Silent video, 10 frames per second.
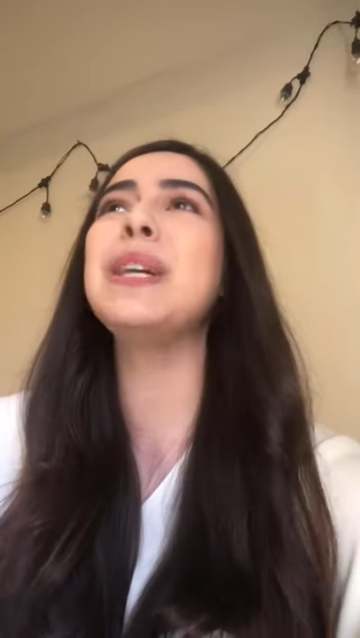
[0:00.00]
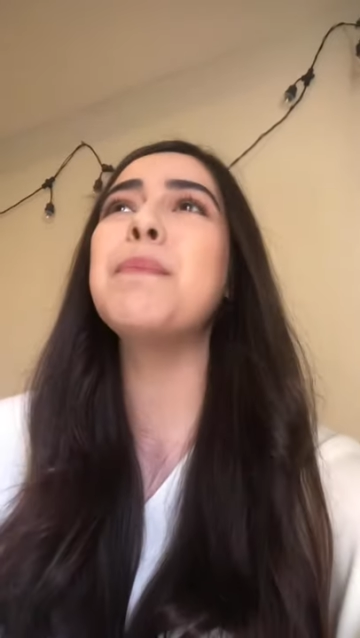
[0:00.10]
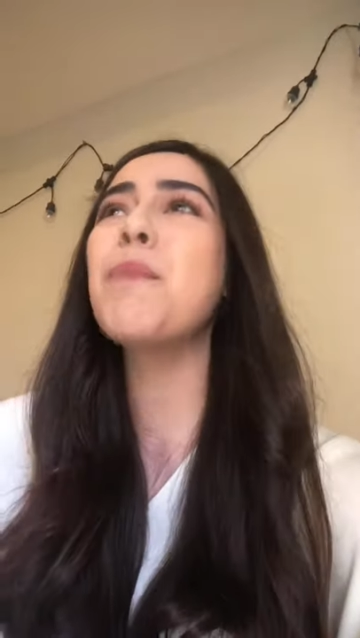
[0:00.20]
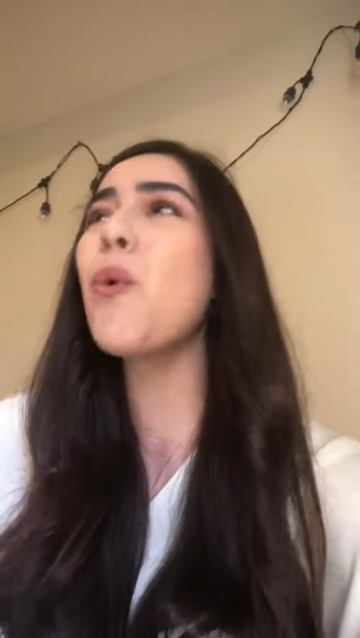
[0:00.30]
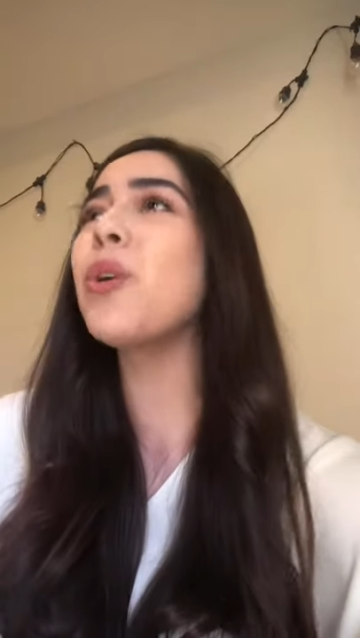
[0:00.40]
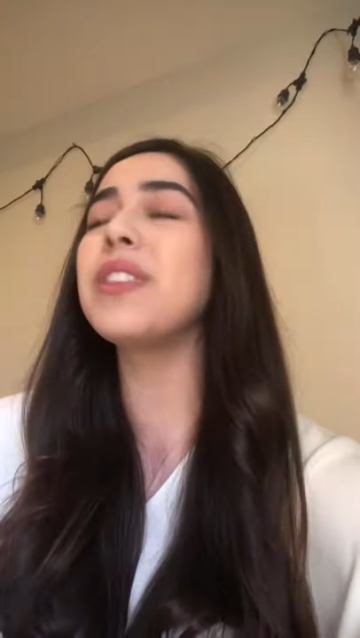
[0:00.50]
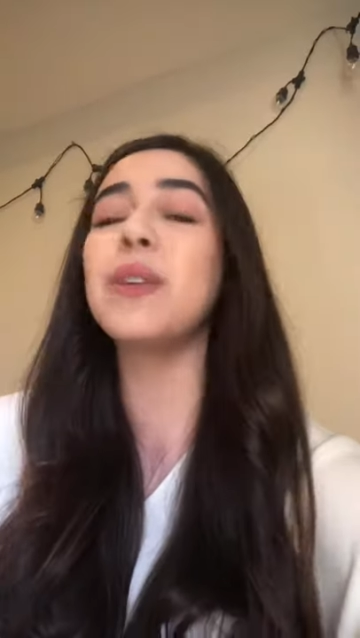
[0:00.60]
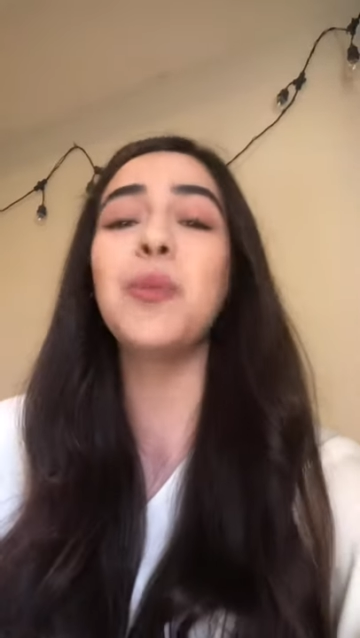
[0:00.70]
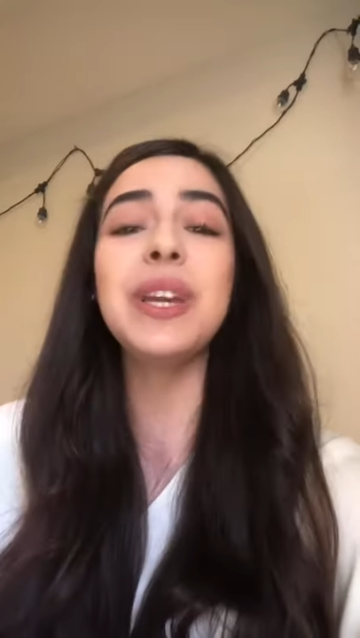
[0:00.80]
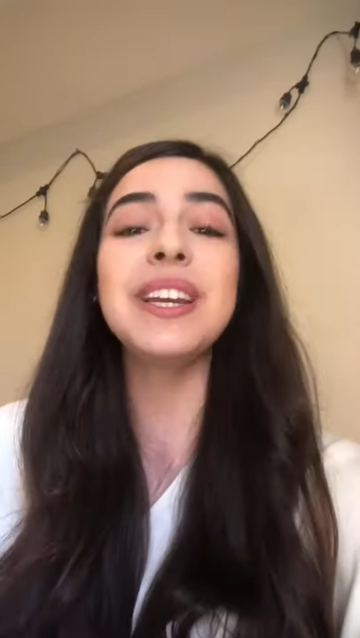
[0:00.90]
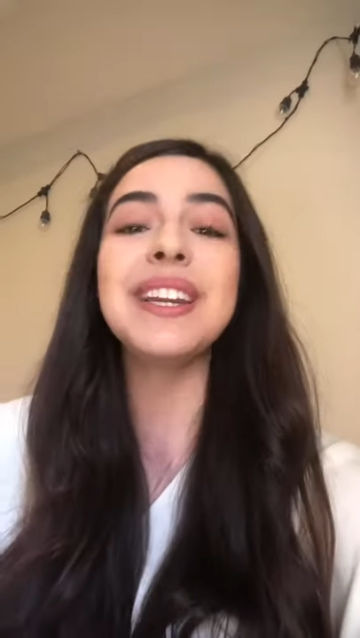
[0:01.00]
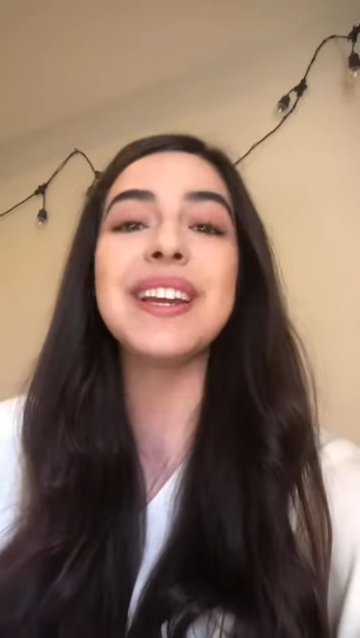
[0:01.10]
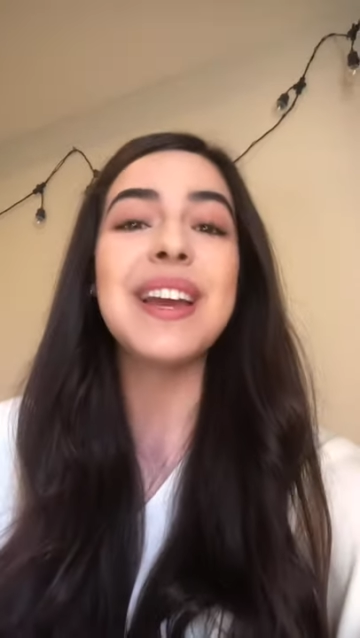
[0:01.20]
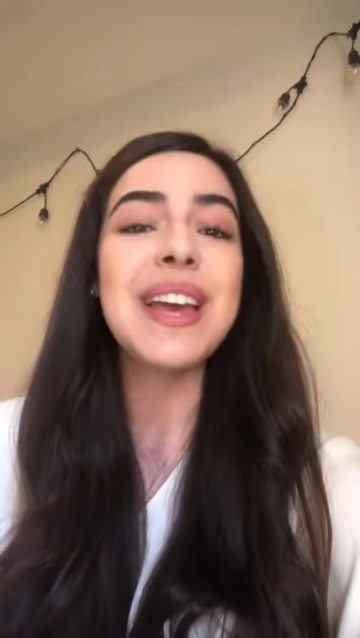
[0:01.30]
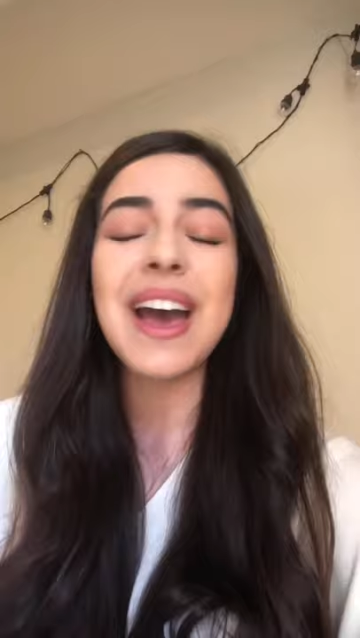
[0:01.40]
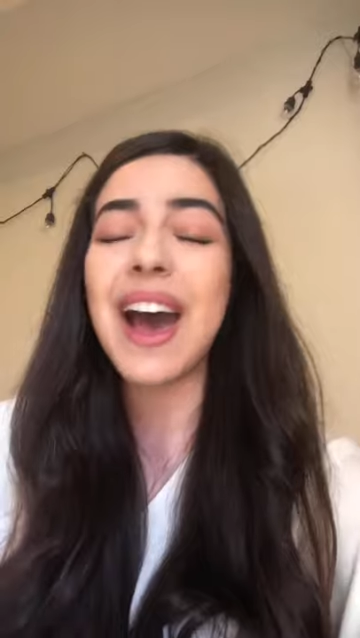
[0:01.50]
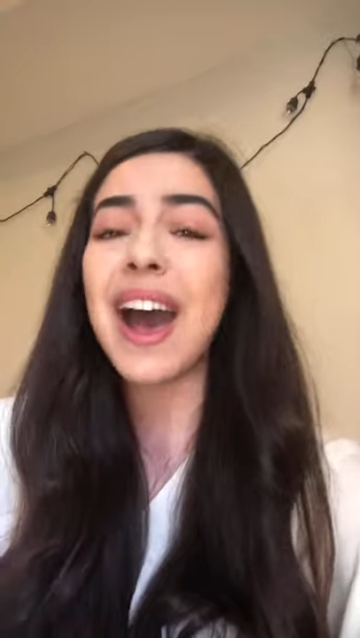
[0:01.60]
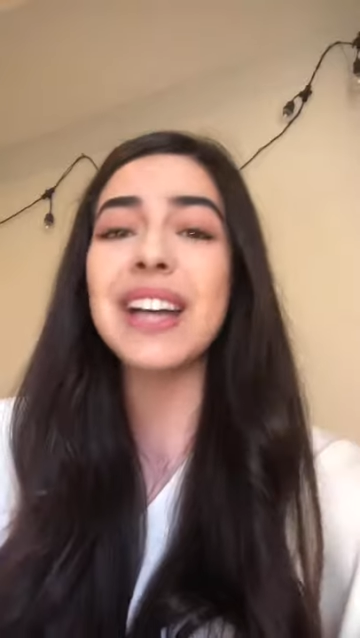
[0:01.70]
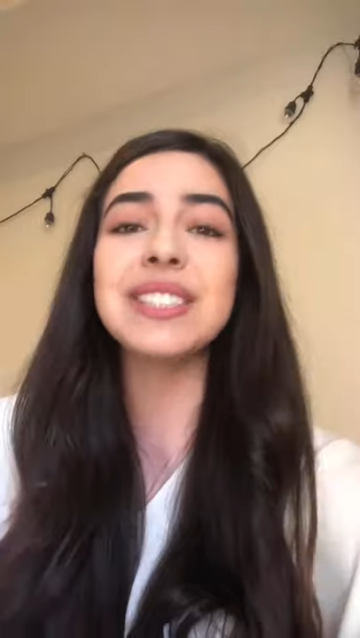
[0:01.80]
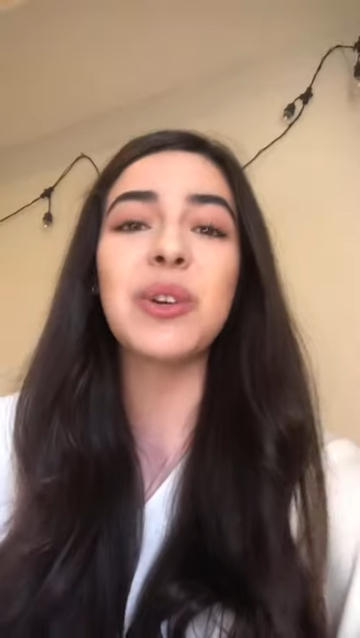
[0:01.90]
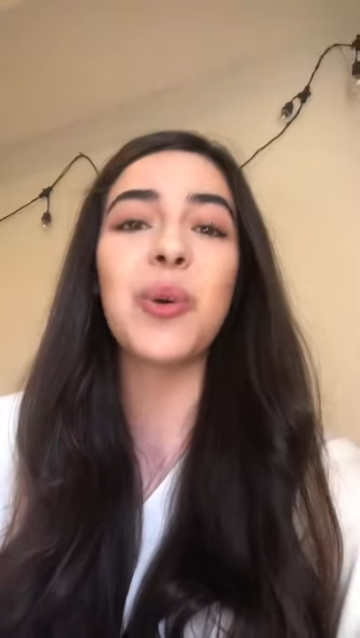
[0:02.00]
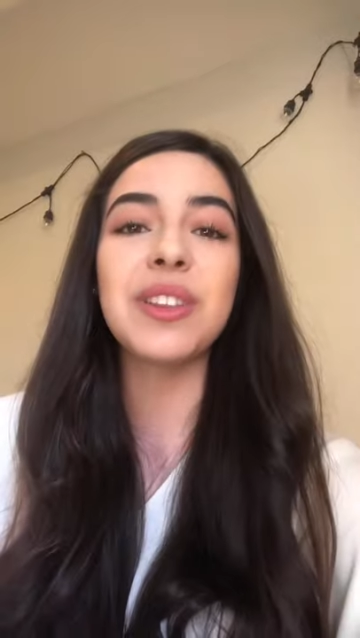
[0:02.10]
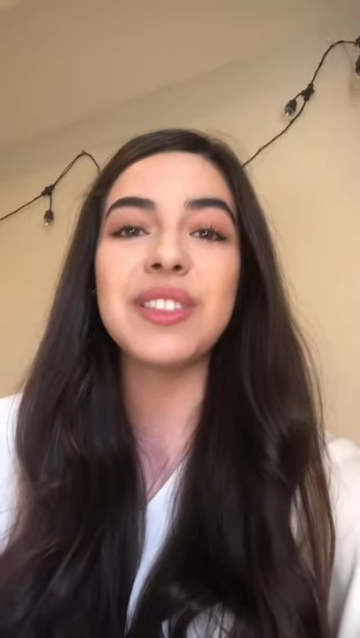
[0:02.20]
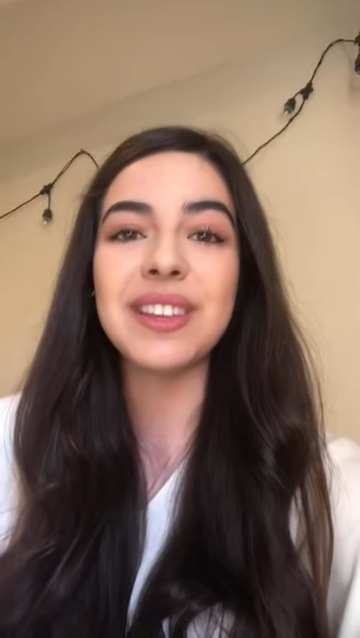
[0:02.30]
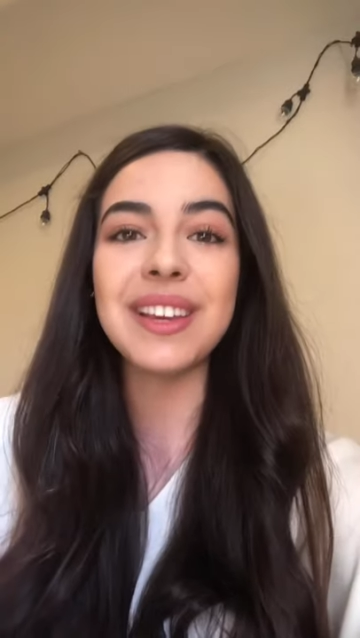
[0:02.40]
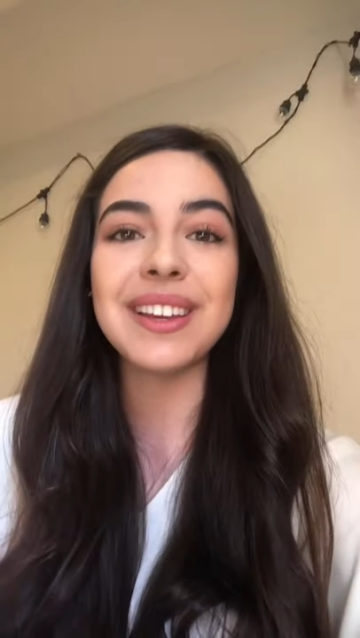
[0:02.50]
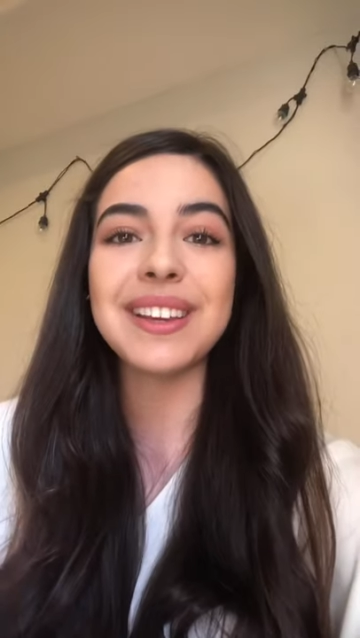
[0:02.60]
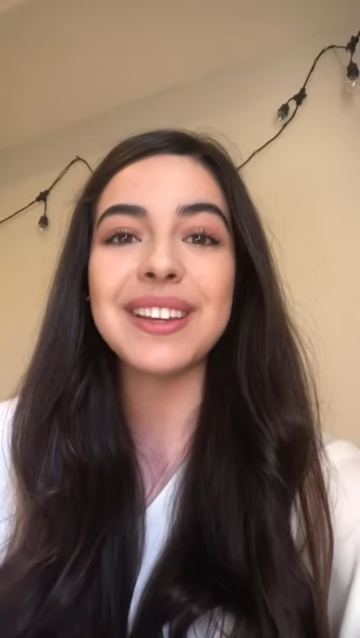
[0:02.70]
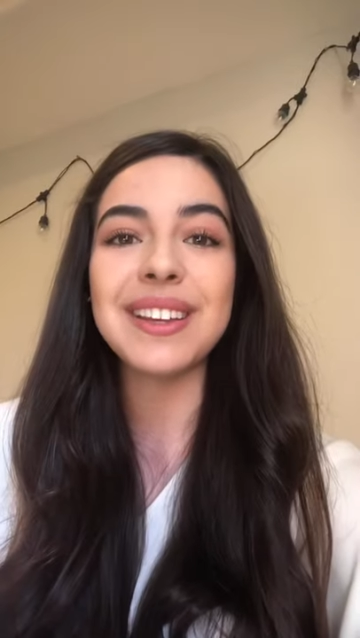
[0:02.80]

more than we can ask or think.